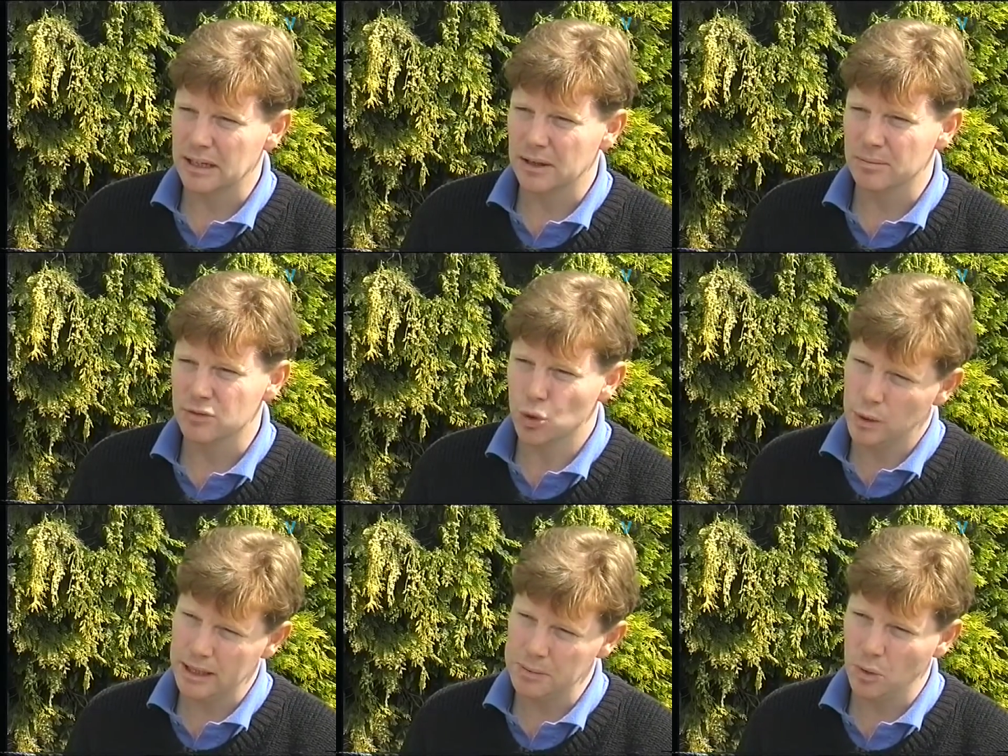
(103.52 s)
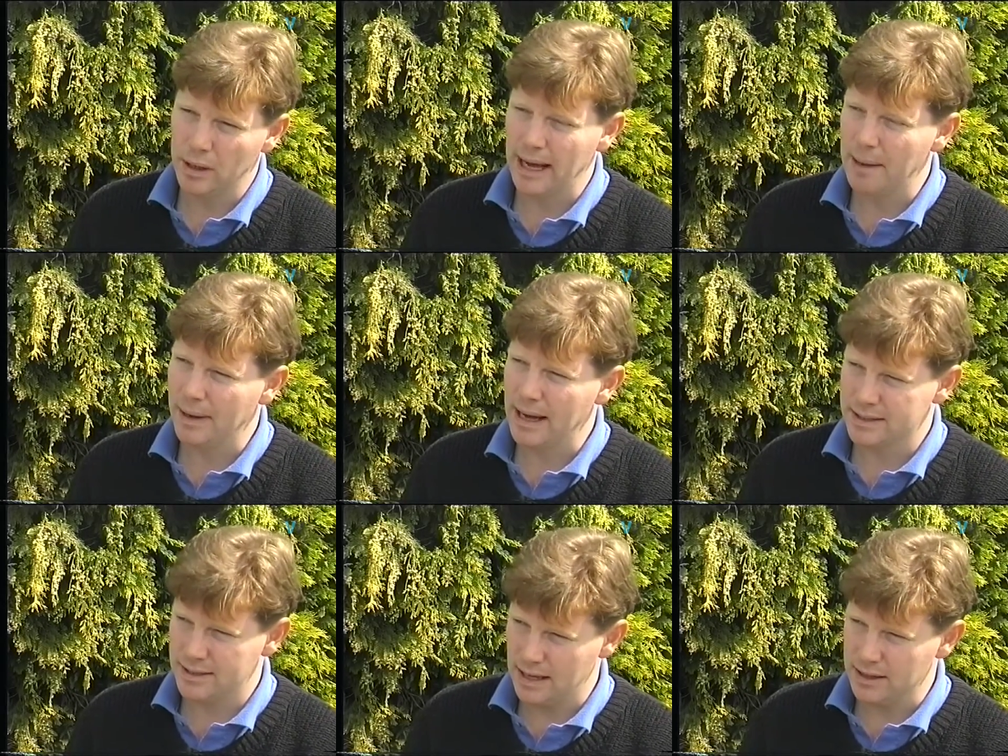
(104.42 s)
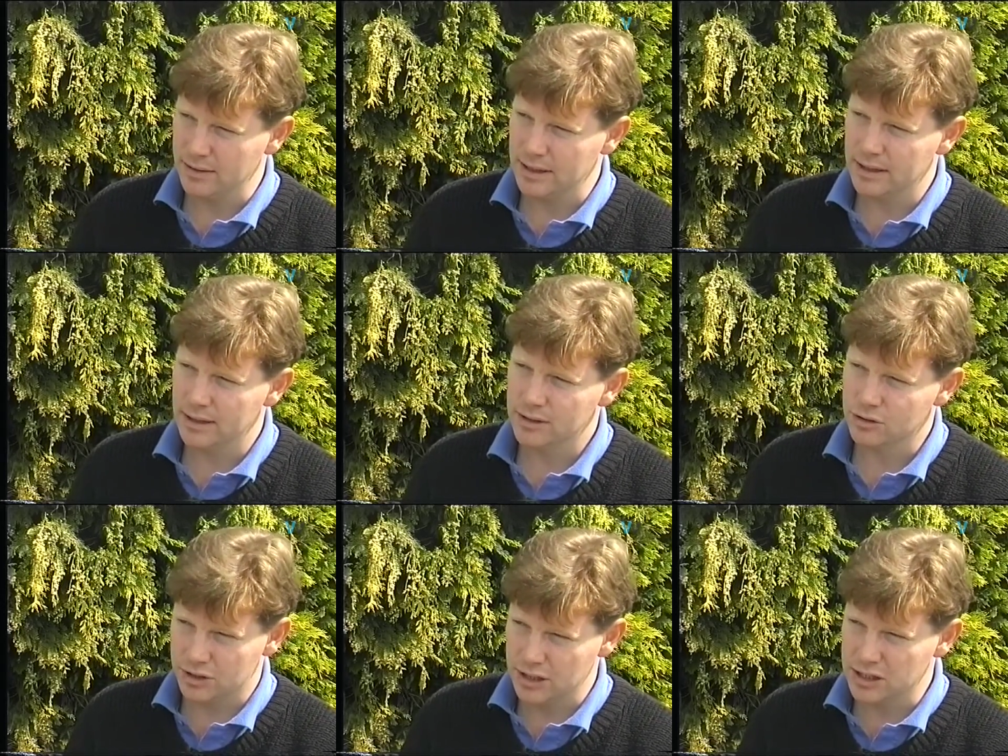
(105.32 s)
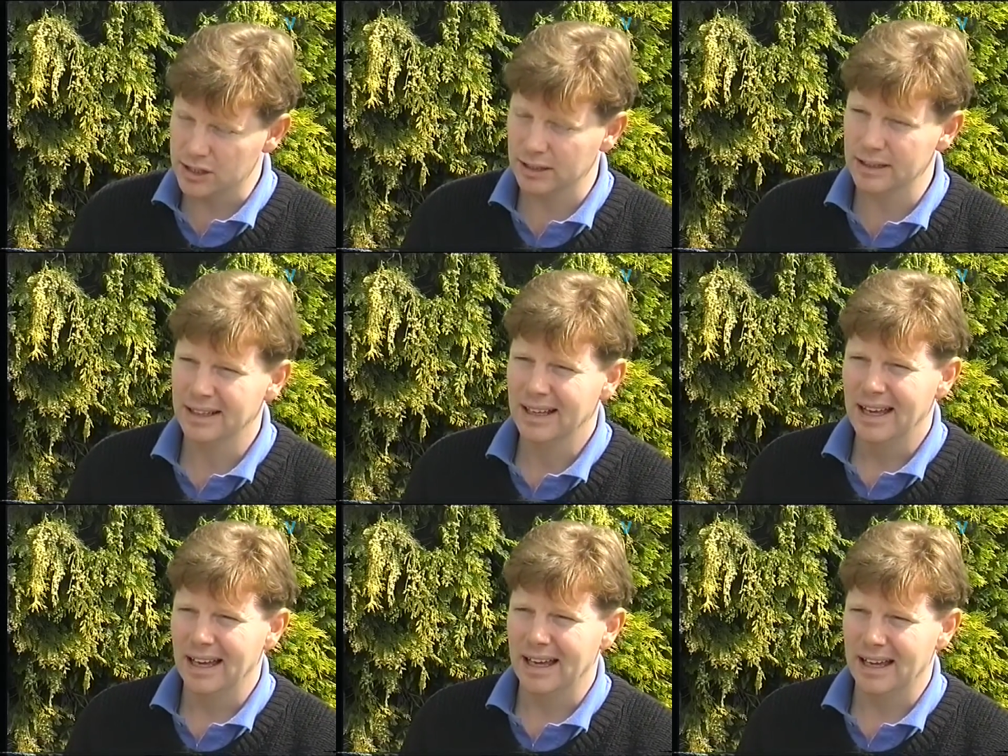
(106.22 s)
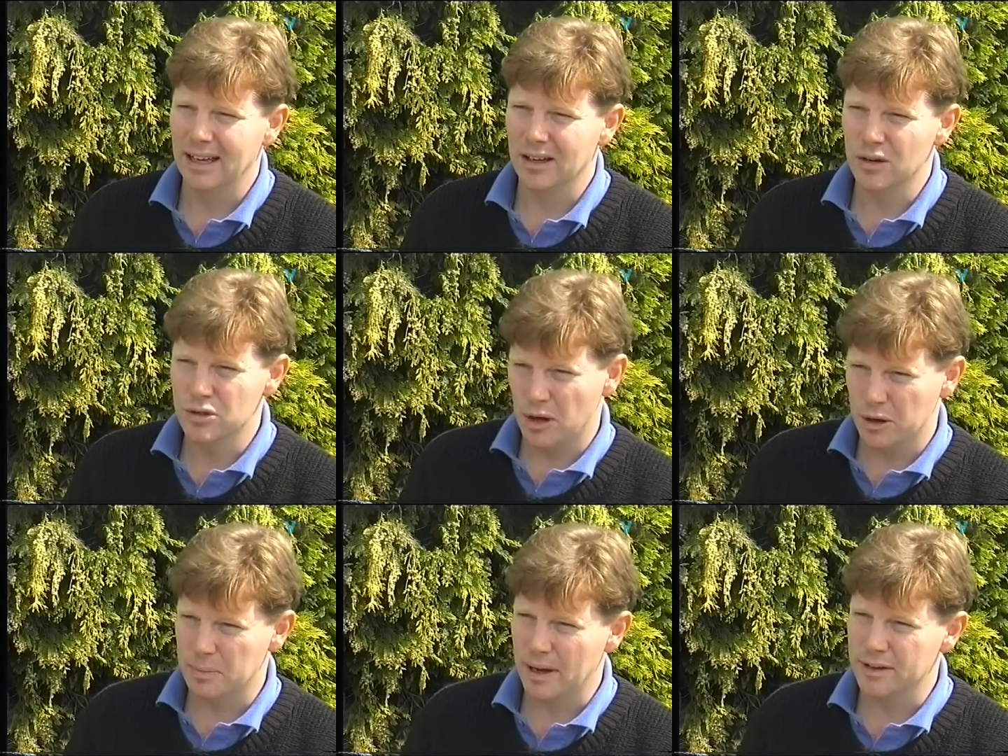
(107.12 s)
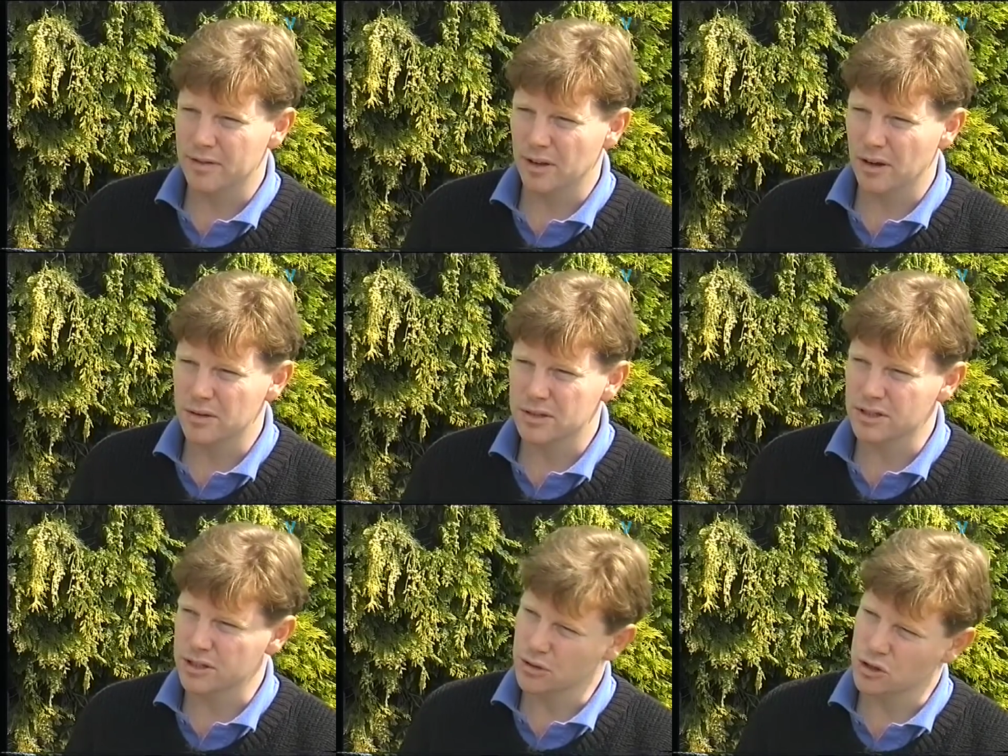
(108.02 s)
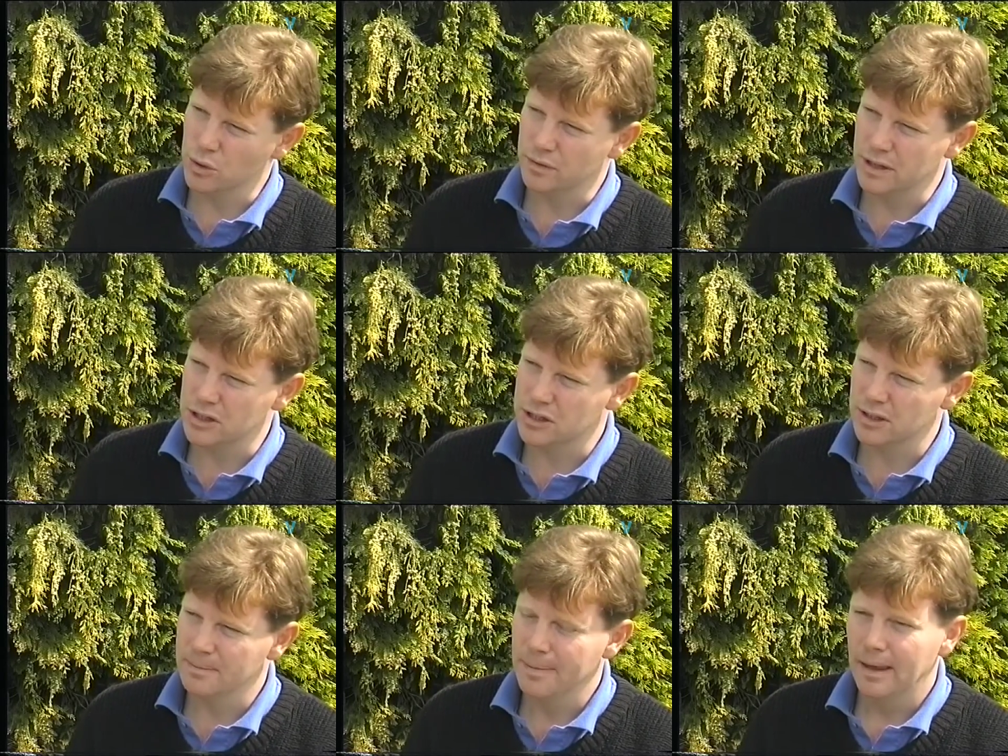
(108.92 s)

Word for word: Um, do we need more car parks in that area strategically? Uh, who's going to pay for those? Is there a joint venture?